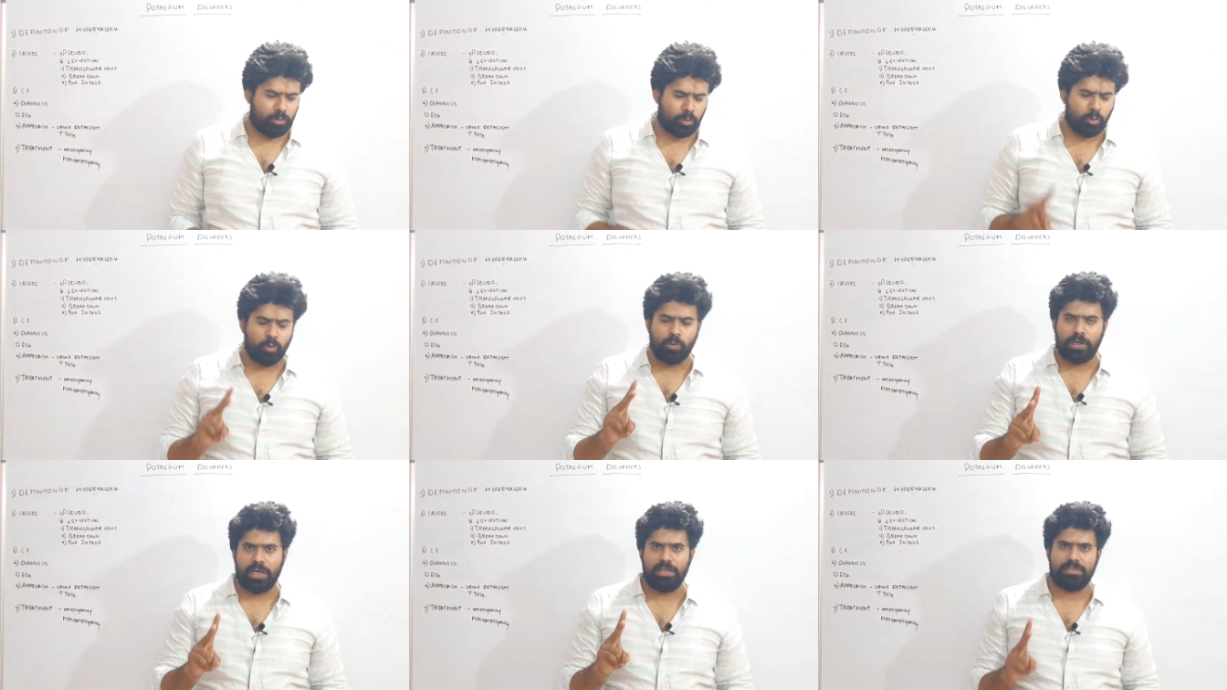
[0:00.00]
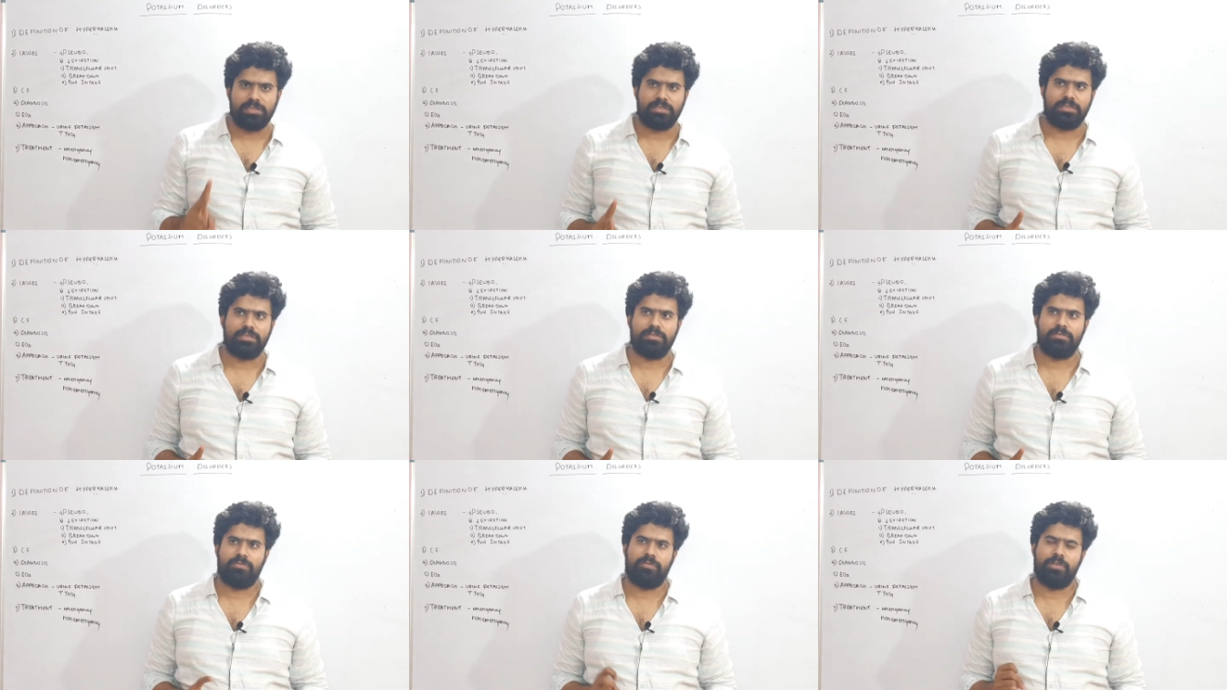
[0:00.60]
Two
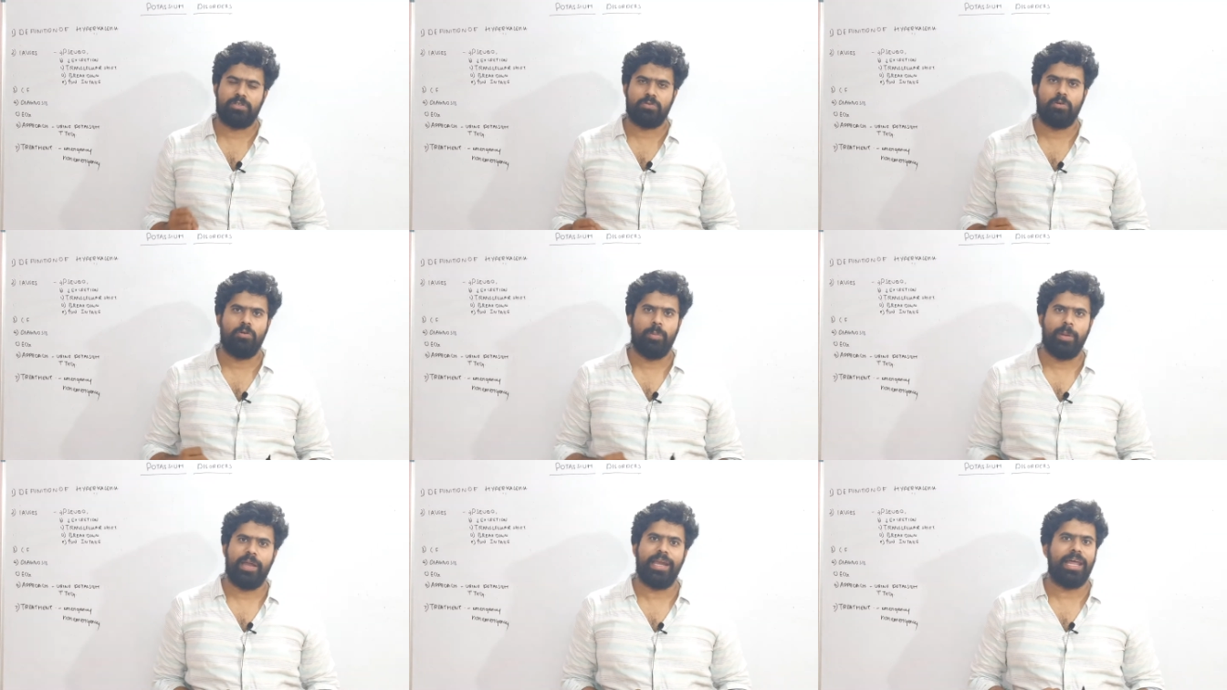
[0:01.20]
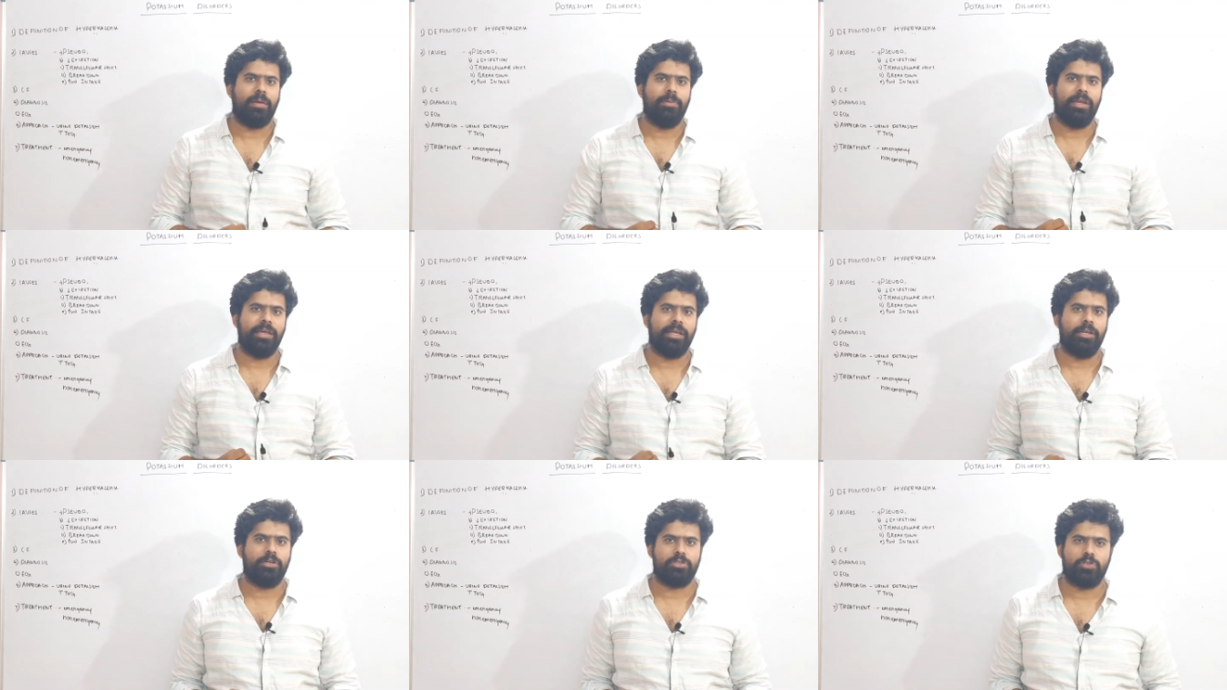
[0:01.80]
cases. First one will be a diabetic
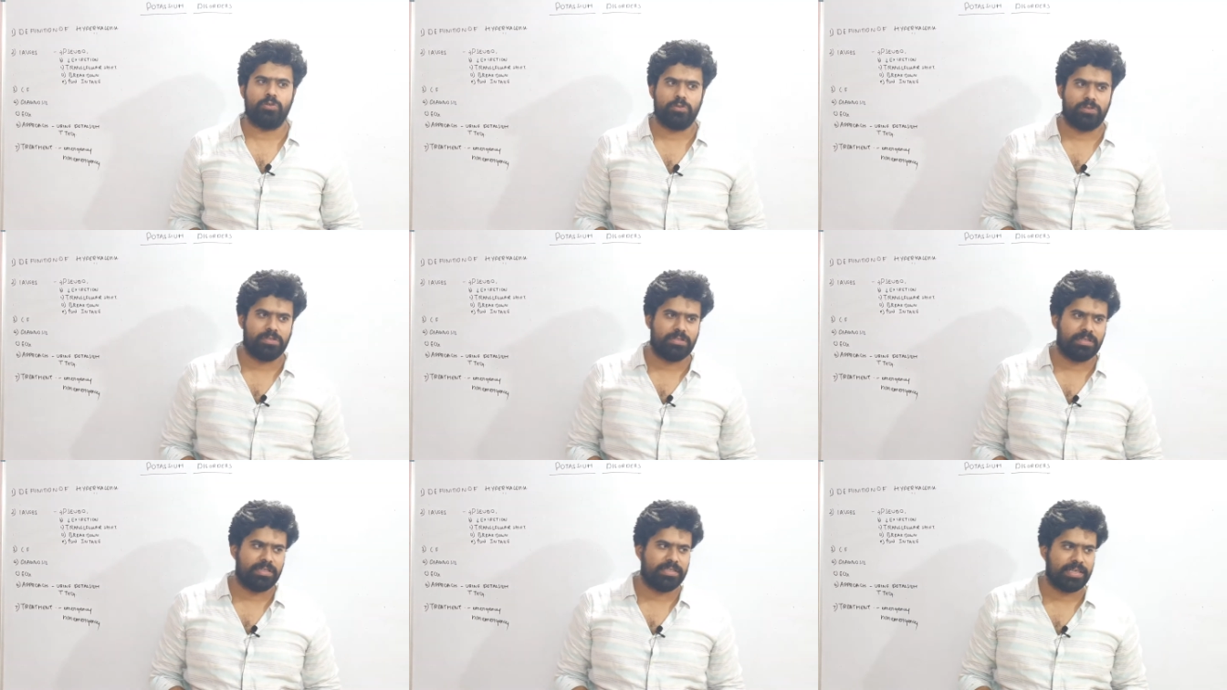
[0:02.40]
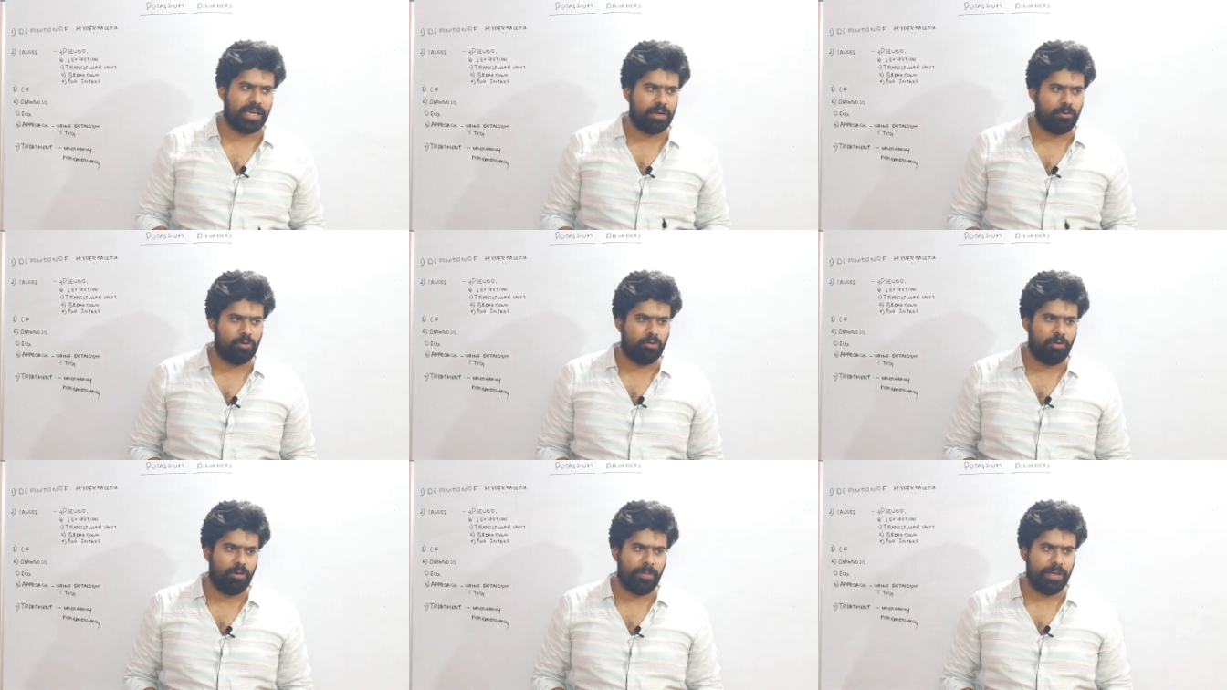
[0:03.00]
ketoacidosis and second
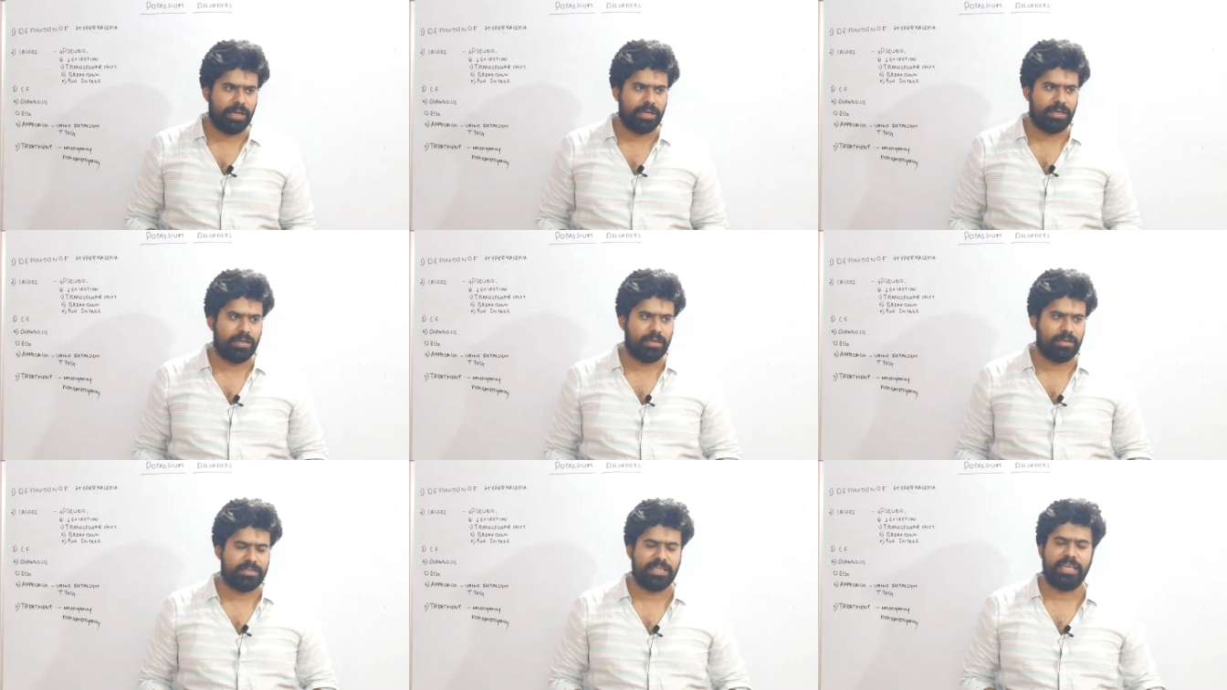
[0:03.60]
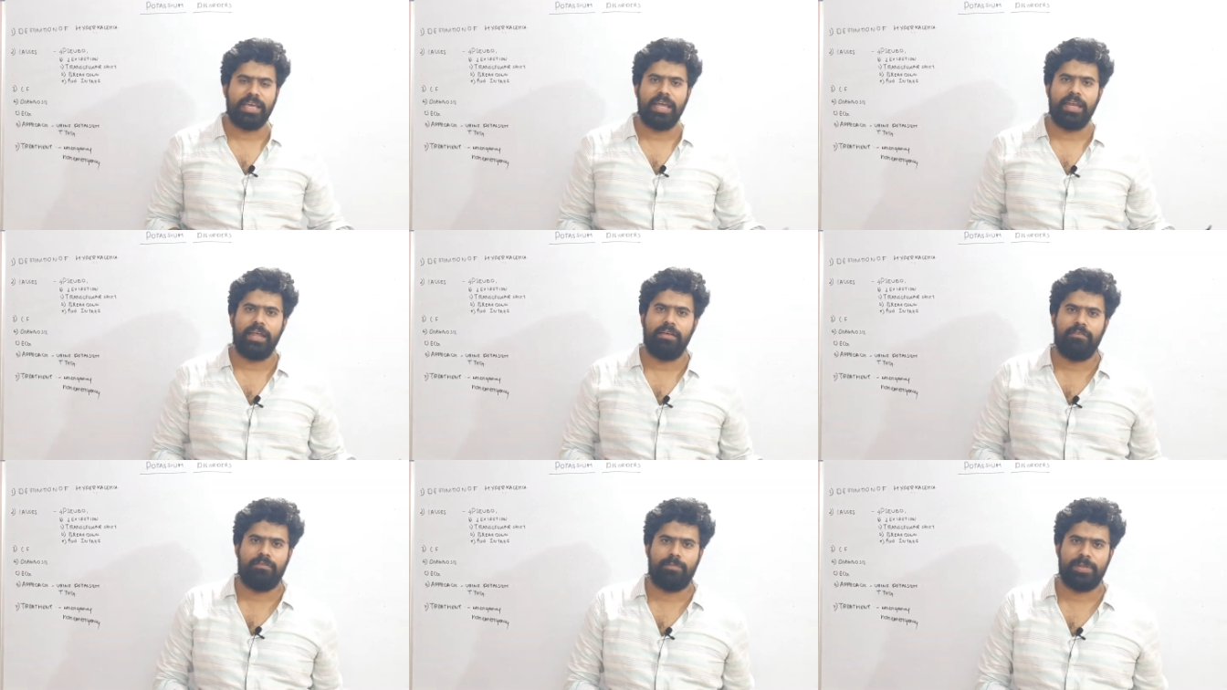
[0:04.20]
one will be in
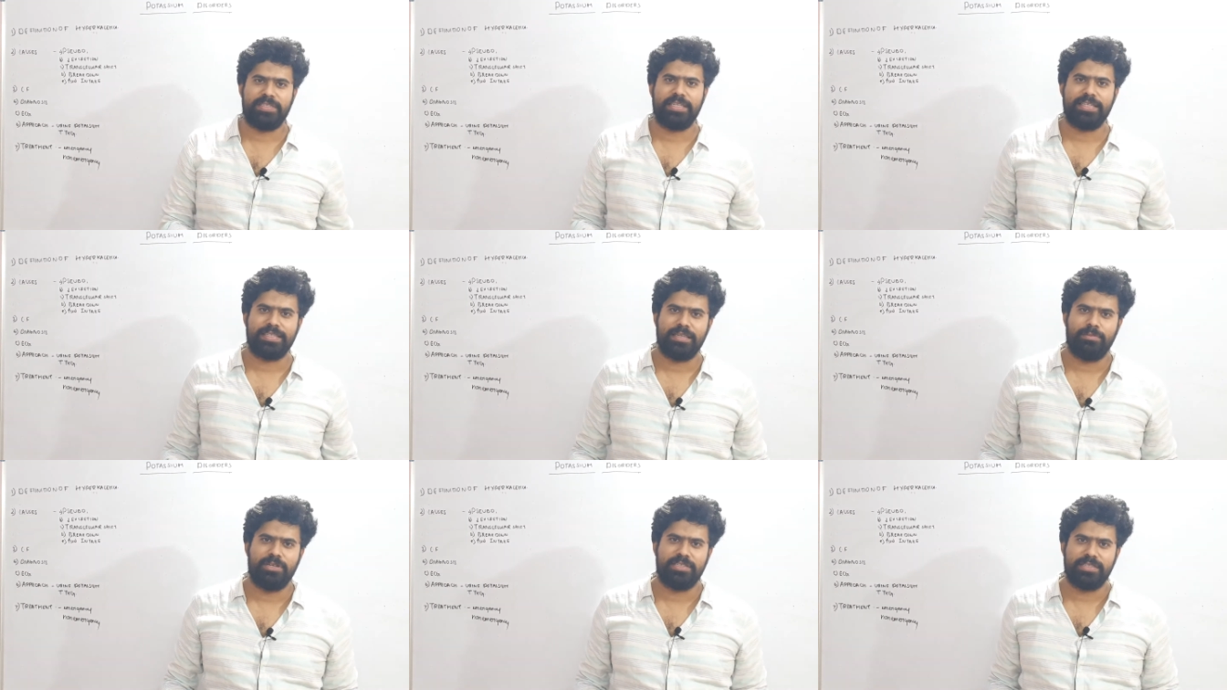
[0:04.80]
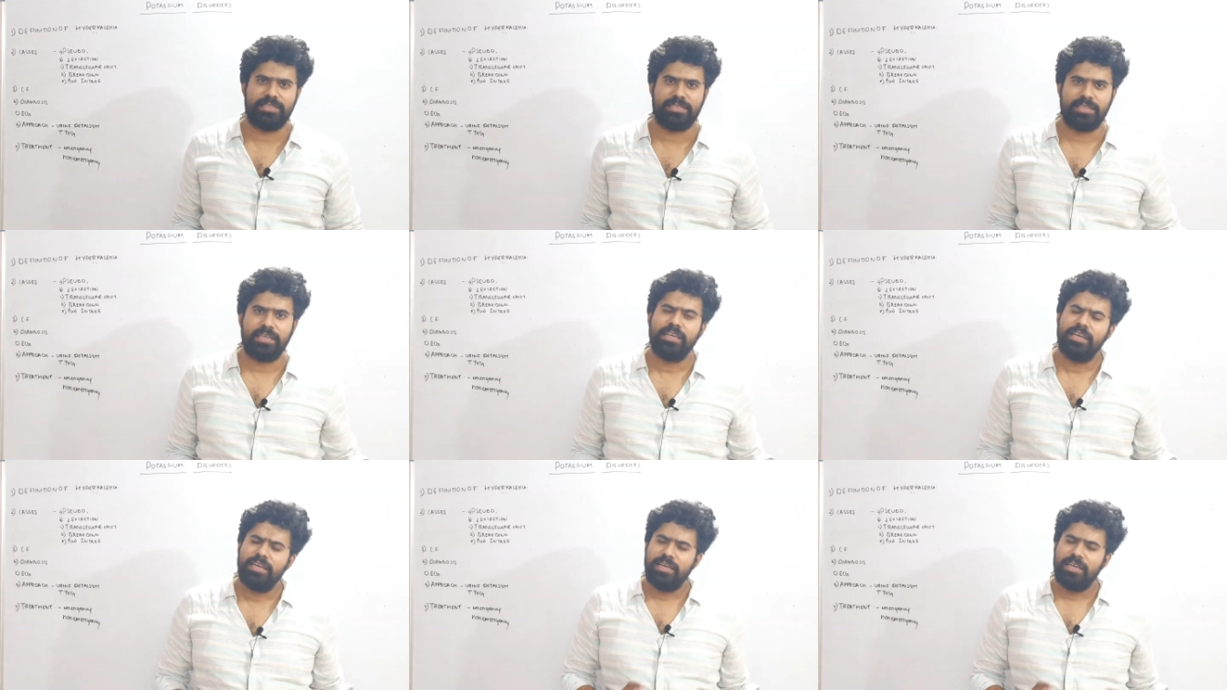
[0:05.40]
CKD precipitation emergency.